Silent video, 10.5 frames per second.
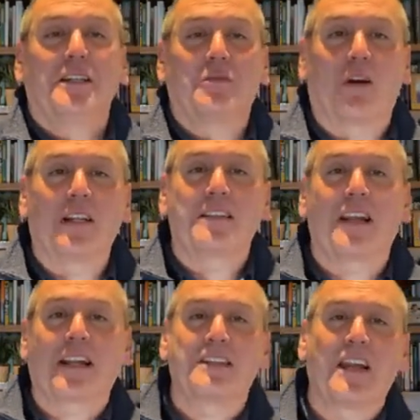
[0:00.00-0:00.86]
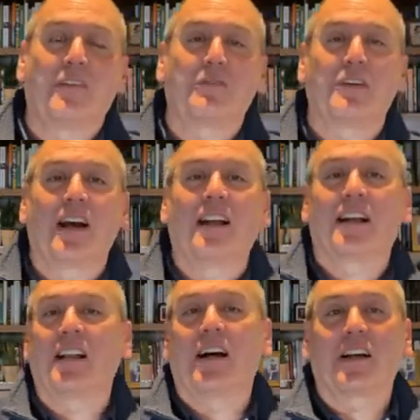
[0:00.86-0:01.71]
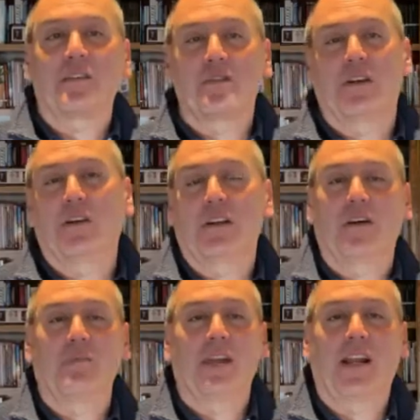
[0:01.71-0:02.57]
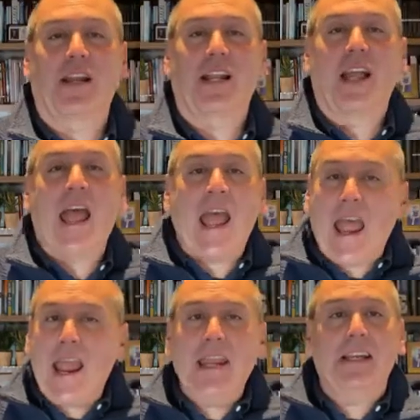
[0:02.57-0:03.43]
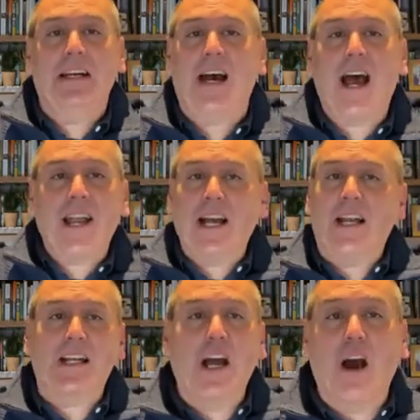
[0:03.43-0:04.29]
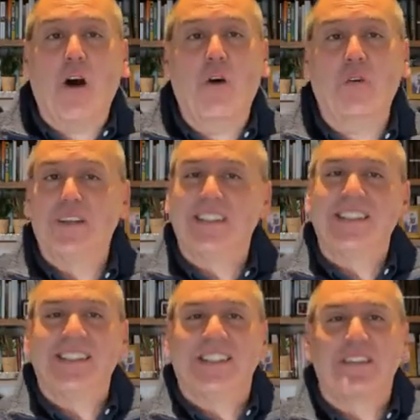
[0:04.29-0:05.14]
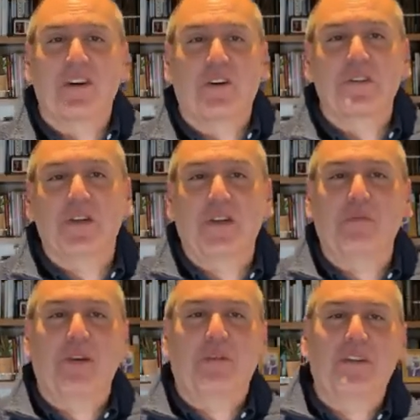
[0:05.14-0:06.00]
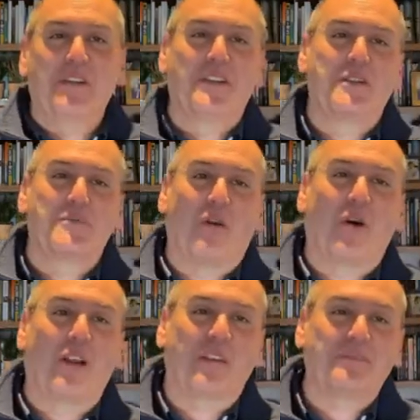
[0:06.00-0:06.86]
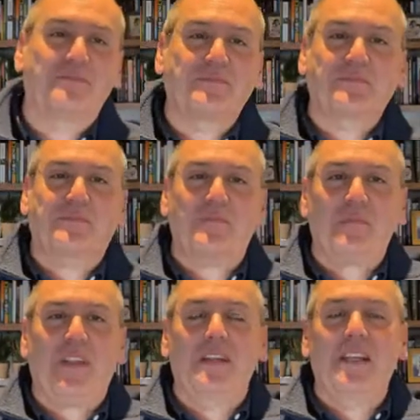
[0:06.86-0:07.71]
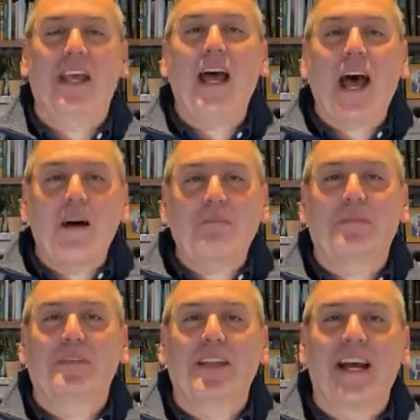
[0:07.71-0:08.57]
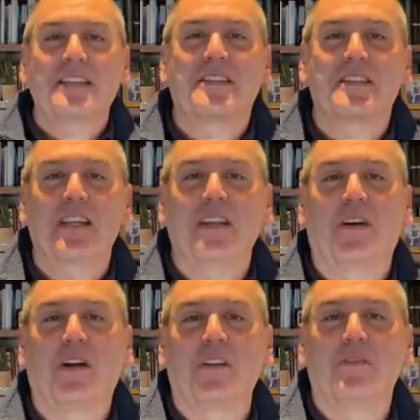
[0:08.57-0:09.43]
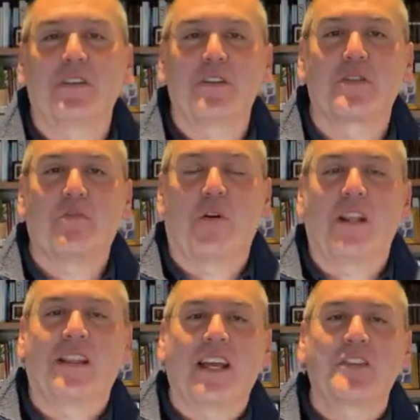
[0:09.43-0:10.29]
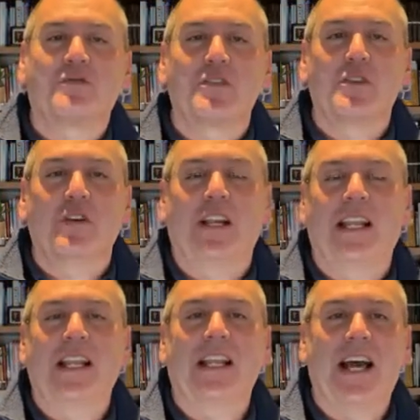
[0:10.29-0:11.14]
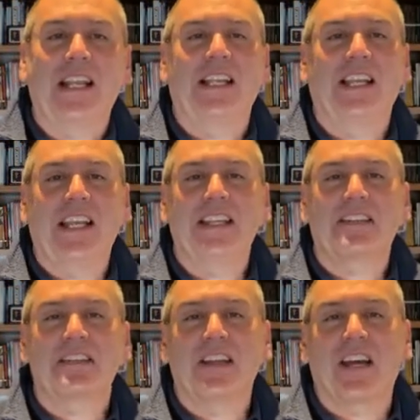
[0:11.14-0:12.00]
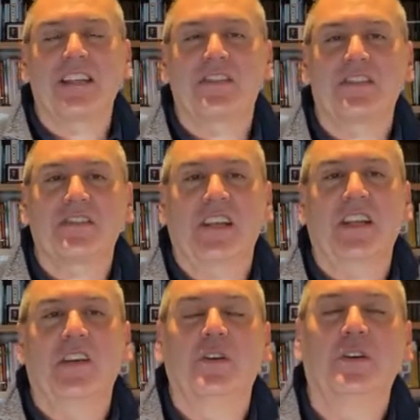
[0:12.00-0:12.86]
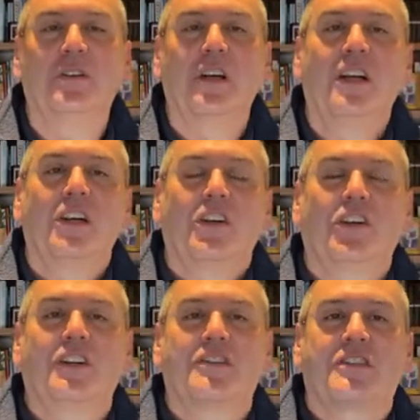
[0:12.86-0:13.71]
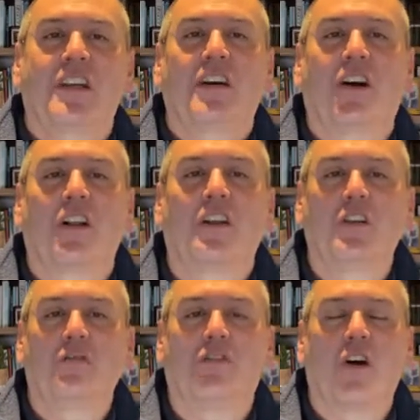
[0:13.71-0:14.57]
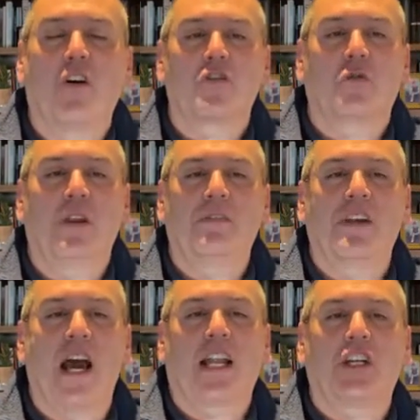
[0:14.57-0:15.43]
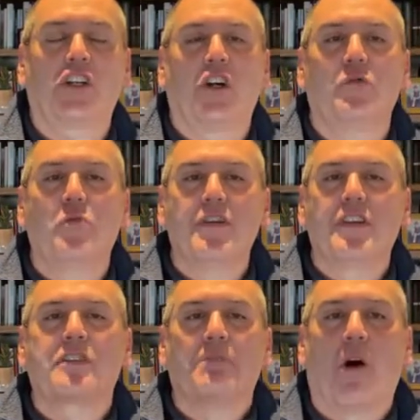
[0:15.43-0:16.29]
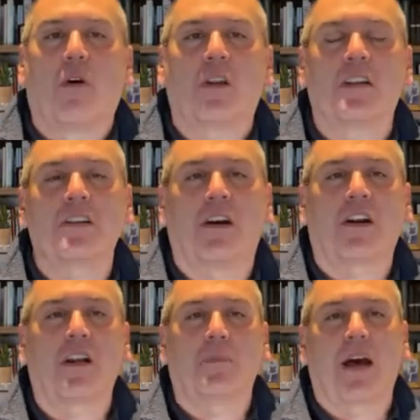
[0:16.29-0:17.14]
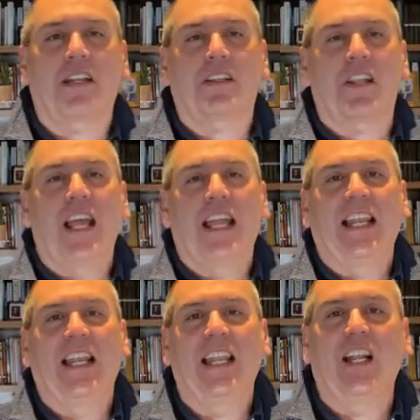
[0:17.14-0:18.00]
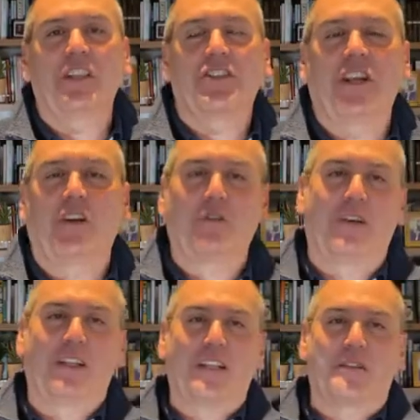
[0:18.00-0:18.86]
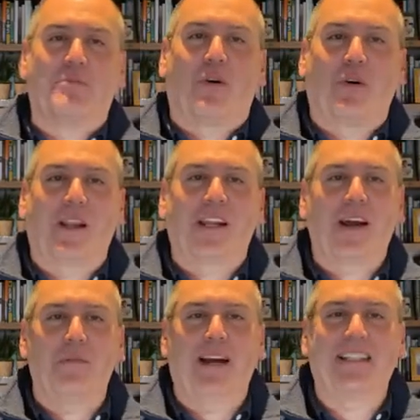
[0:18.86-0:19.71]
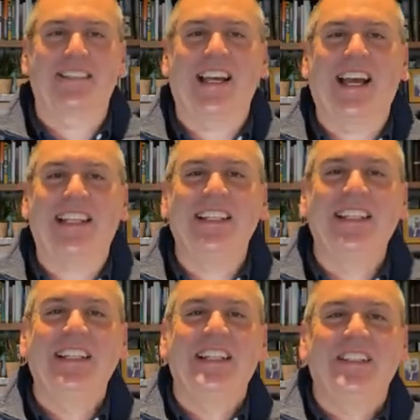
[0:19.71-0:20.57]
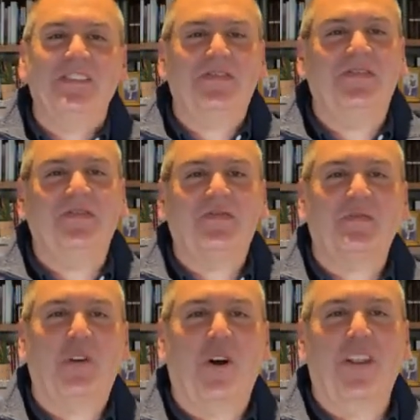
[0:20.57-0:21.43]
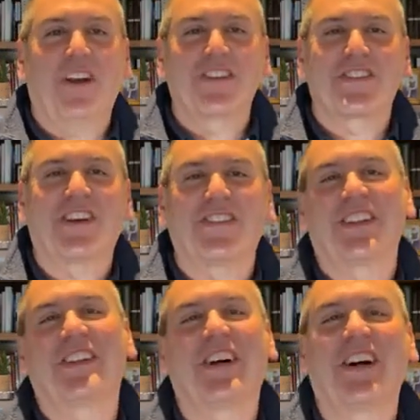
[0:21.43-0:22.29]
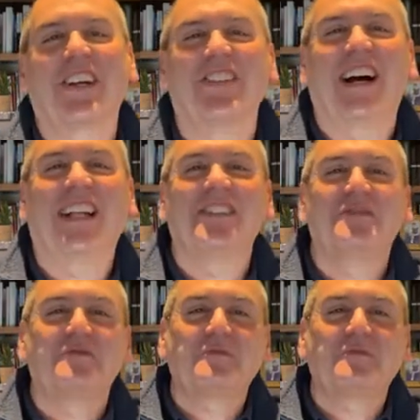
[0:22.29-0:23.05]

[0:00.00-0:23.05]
20 seconds after 9 o'clock or so. And I'm thinking, hey, I gotta go. So it's good to be with you this morning. Yeah, nice to see all of you this morning. Thanks for tuning in. Hi, Denise. Nice to see you. Good to see all of you folks. We've got a good one this morning. Talking about little children this morning. How about that? Oh, there's something to talk about.